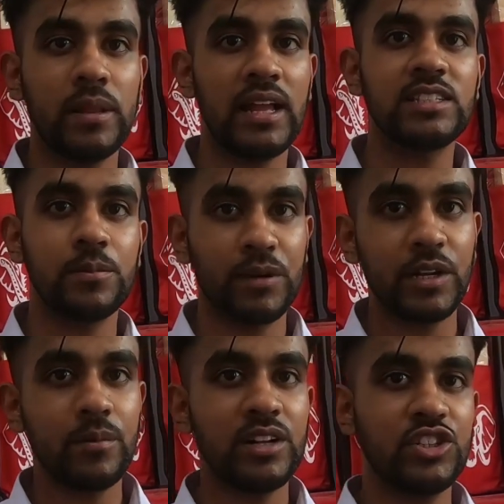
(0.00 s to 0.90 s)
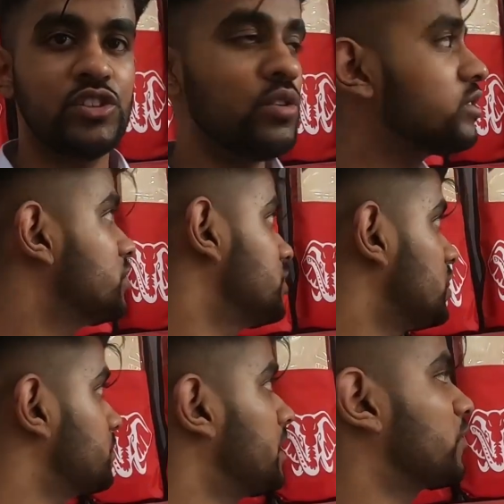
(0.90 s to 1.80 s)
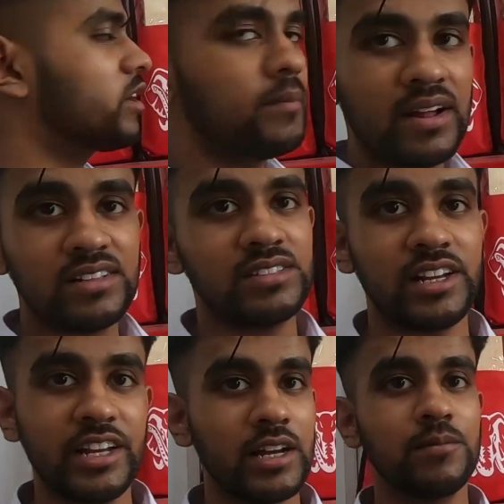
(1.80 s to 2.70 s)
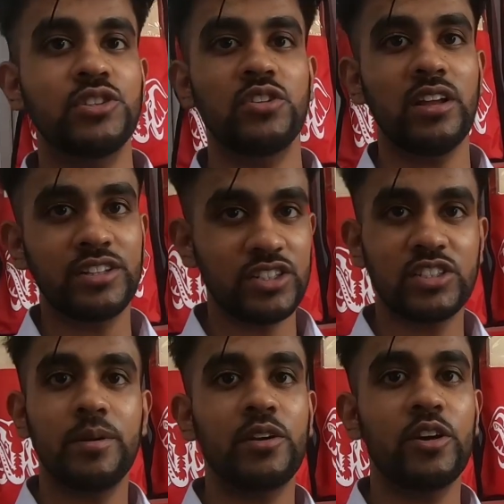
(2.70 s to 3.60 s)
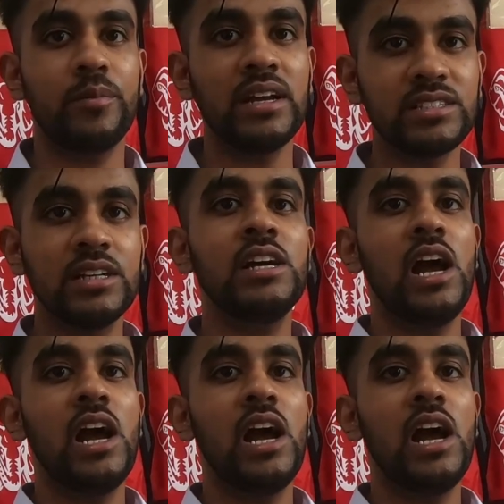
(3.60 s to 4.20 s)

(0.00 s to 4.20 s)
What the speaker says: plans are pretty much not to just make cricket bats. I didn't come to Sri Lanka just to make cricket bats.